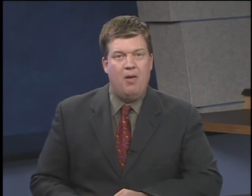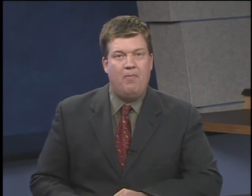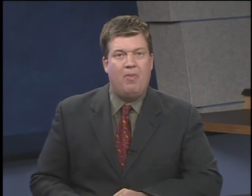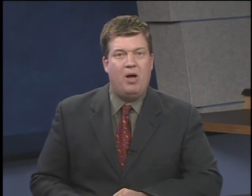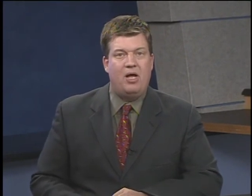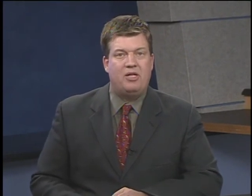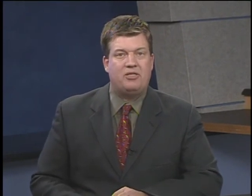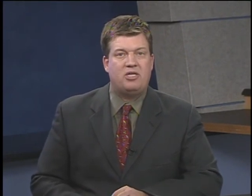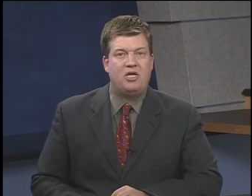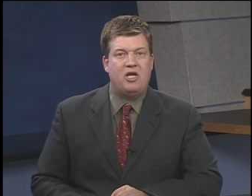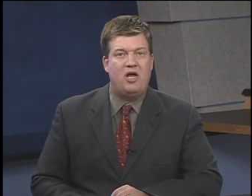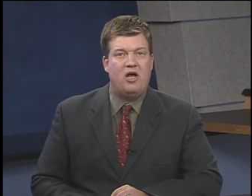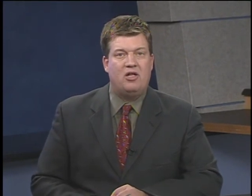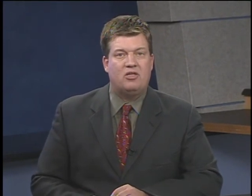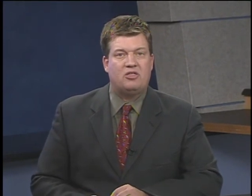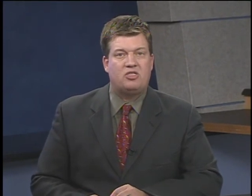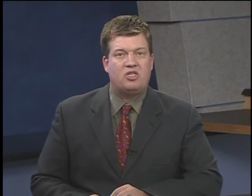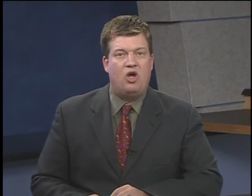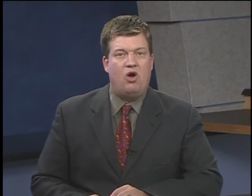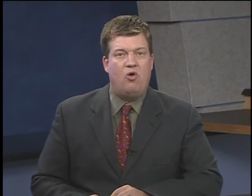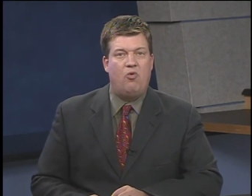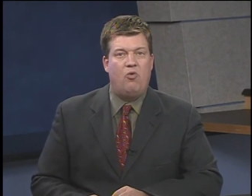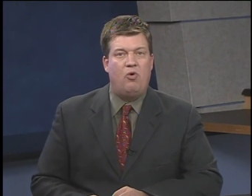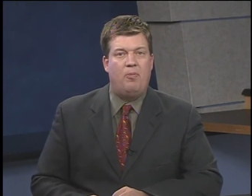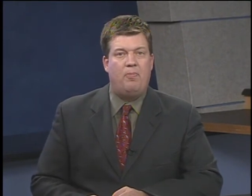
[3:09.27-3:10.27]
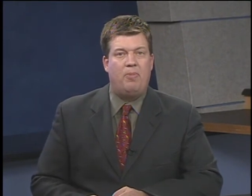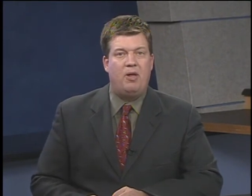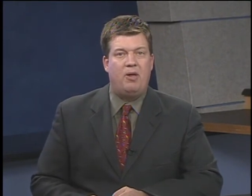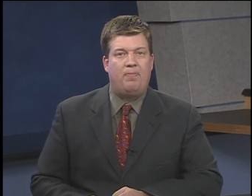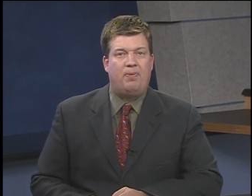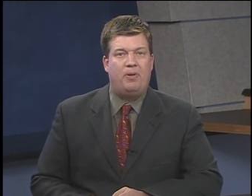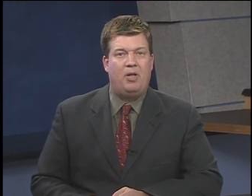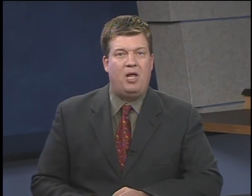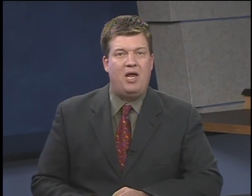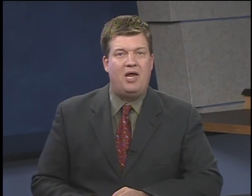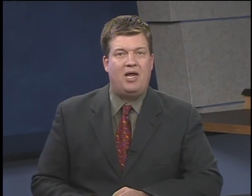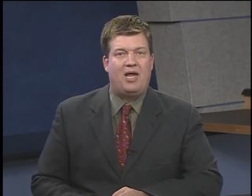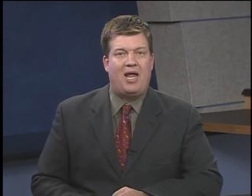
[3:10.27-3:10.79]
Monte Alto will be
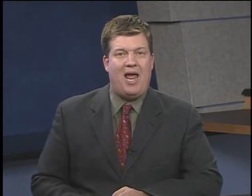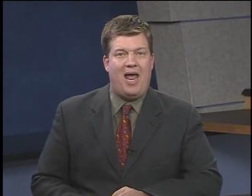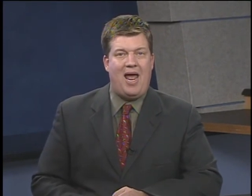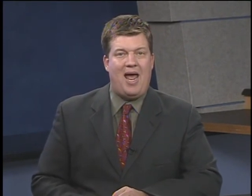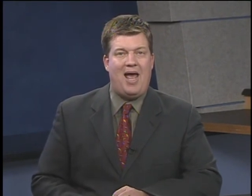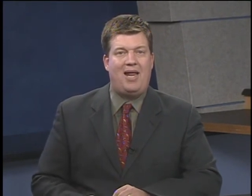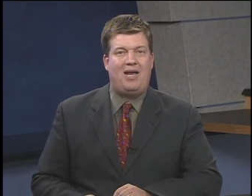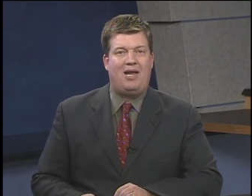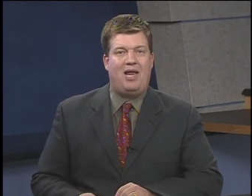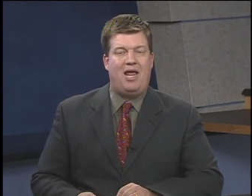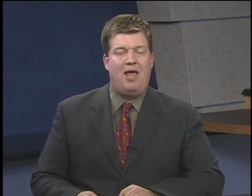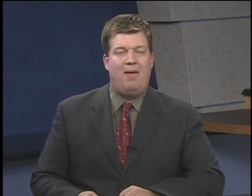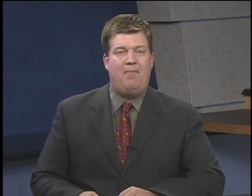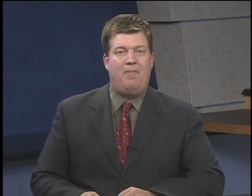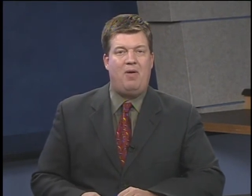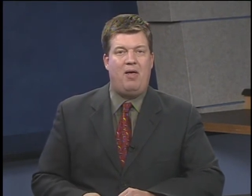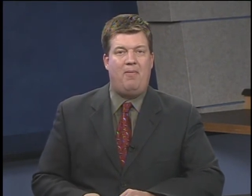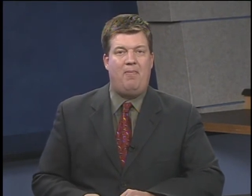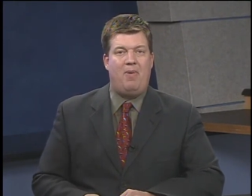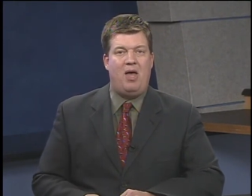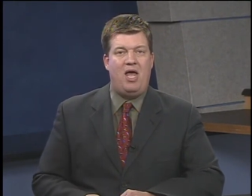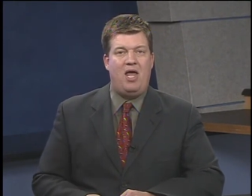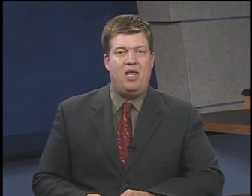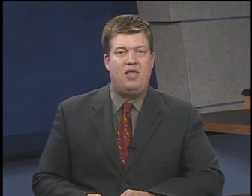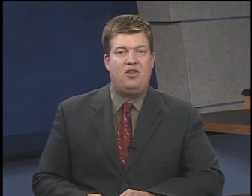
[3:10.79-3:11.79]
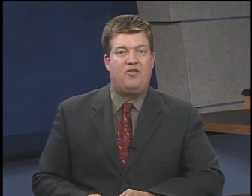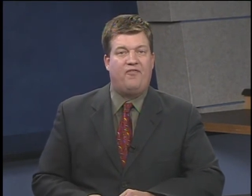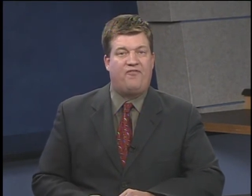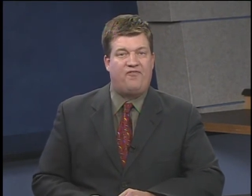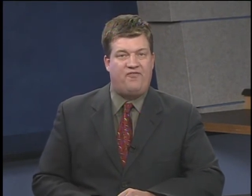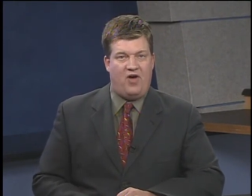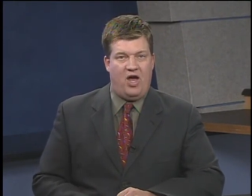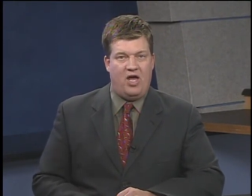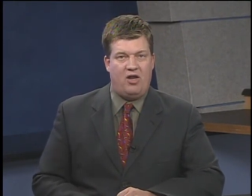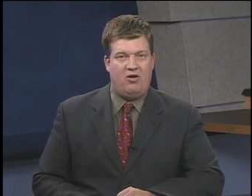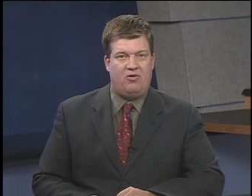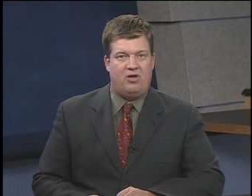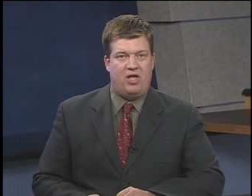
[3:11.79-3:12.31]
playing at MMA, the
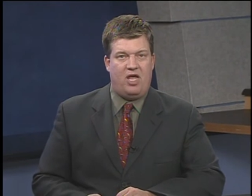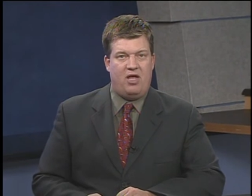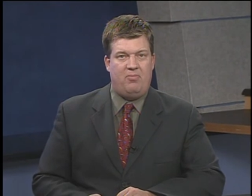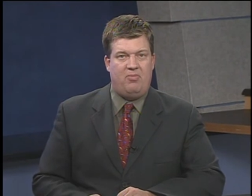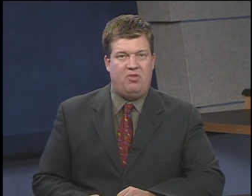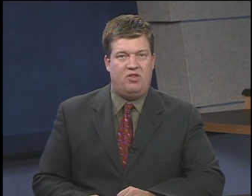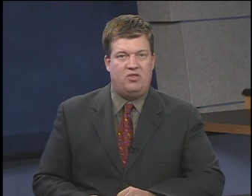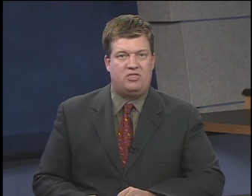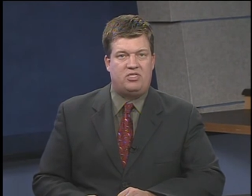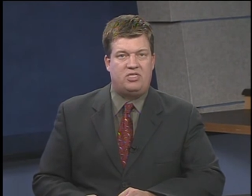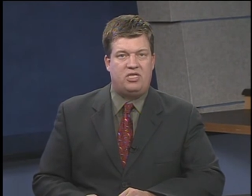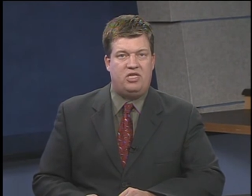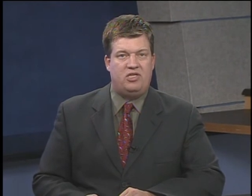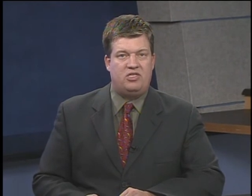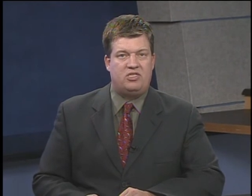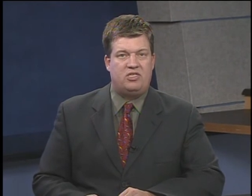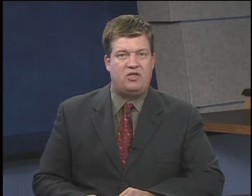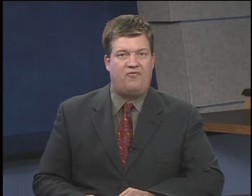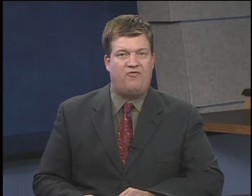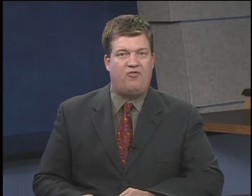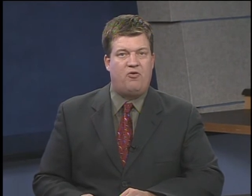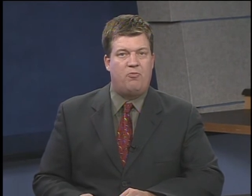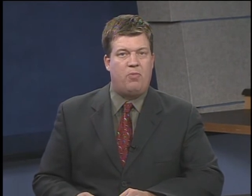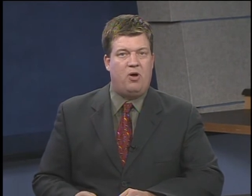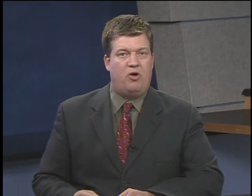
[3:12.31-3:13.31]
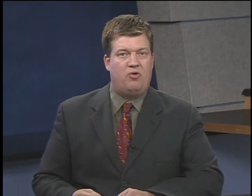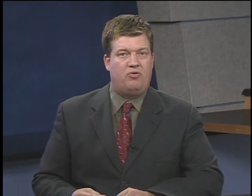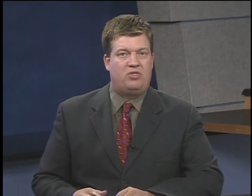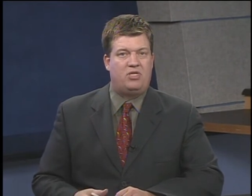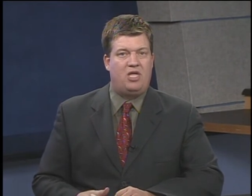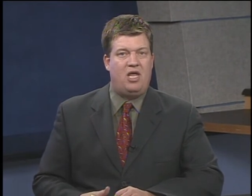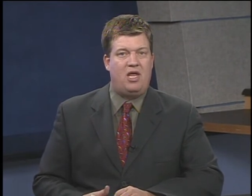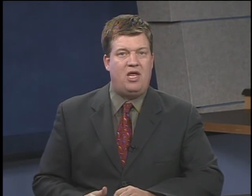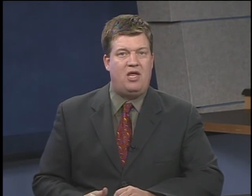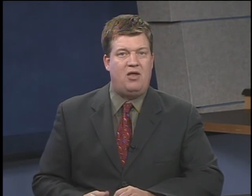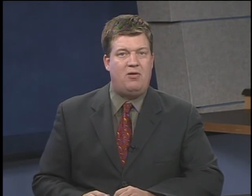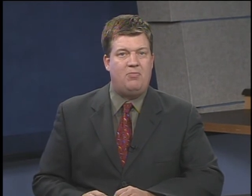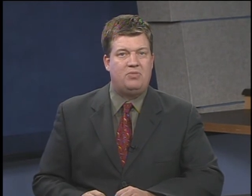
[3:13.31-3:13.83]
final game of the season for both
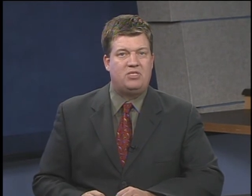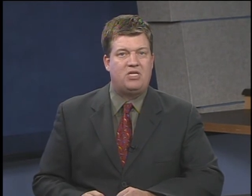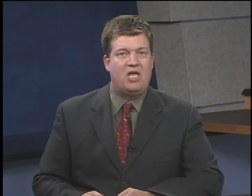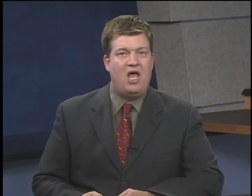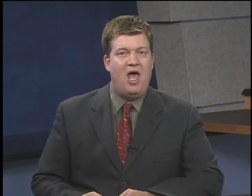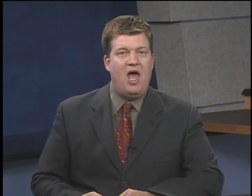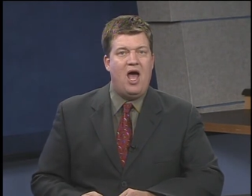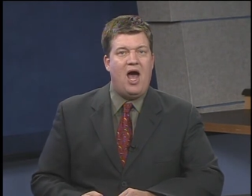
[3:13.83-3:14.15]
teams.